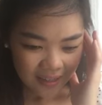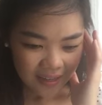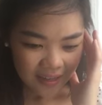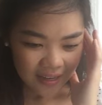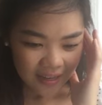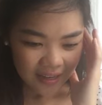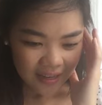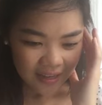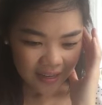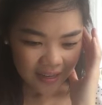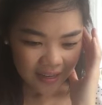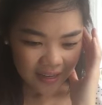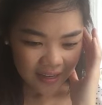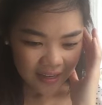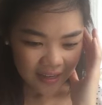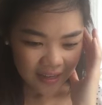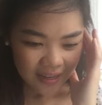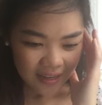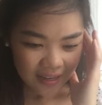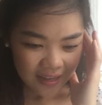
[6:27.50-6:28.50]
How do
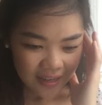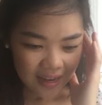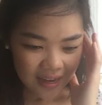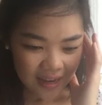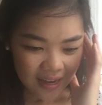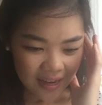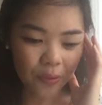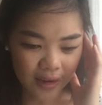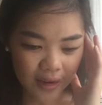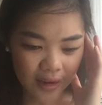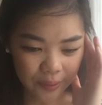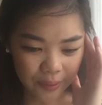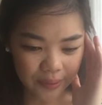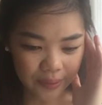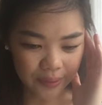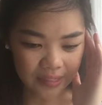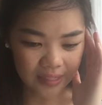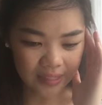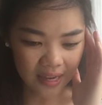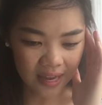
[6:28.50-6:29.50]
I incorporate
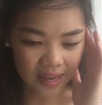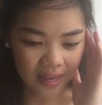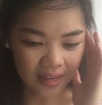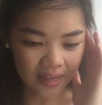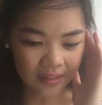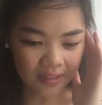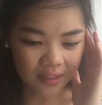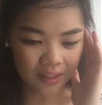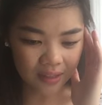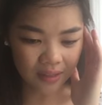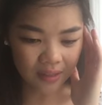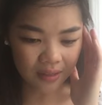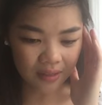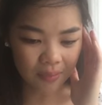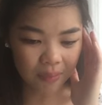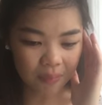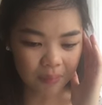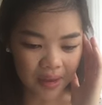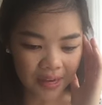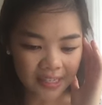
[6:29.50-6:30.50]
quotes and the
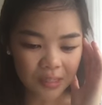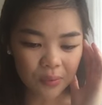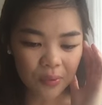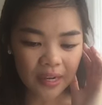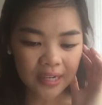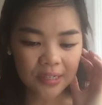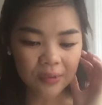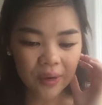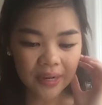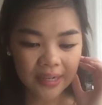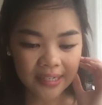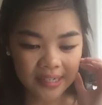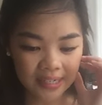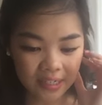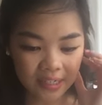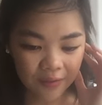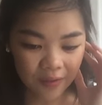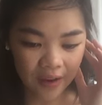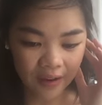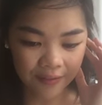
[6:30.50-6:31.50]
best way to
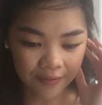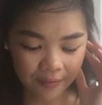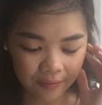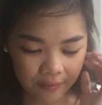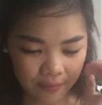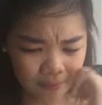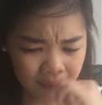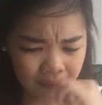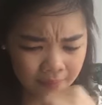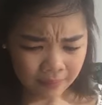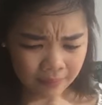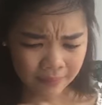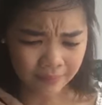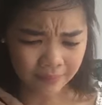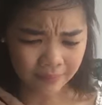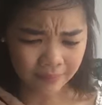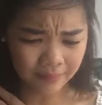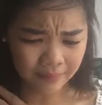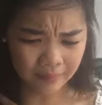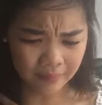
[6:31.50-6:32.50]
identify
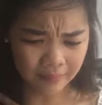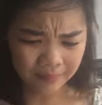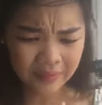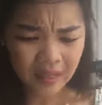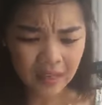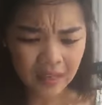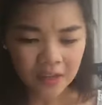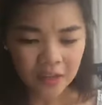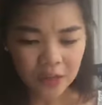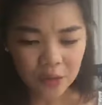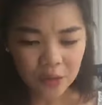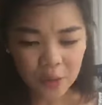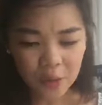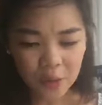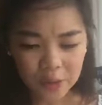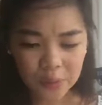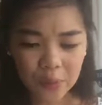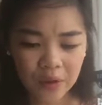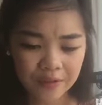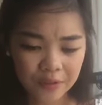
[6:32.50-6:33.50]
quotes
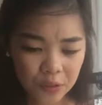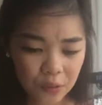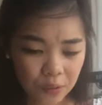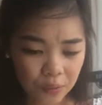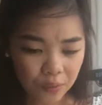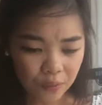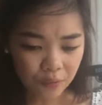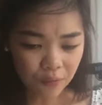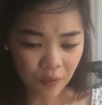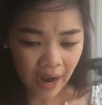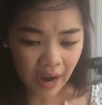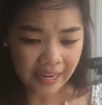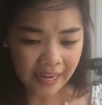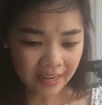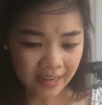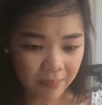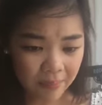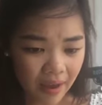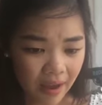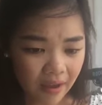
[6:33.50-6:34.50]
worth writing
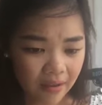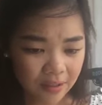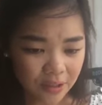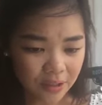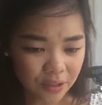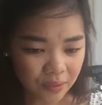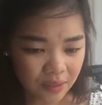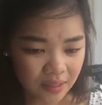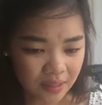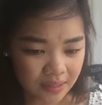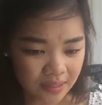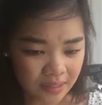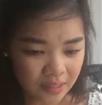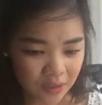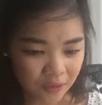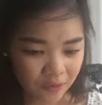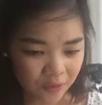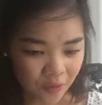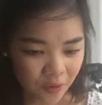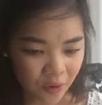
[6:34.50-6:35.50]
about? So this is
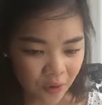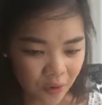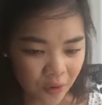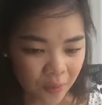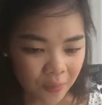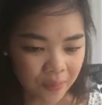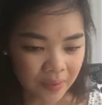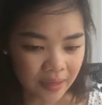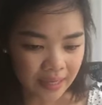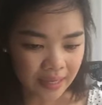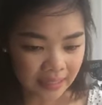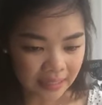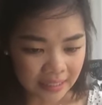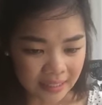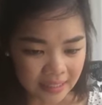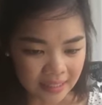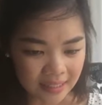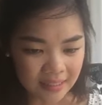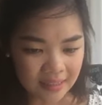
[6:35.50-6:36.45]
from Illis.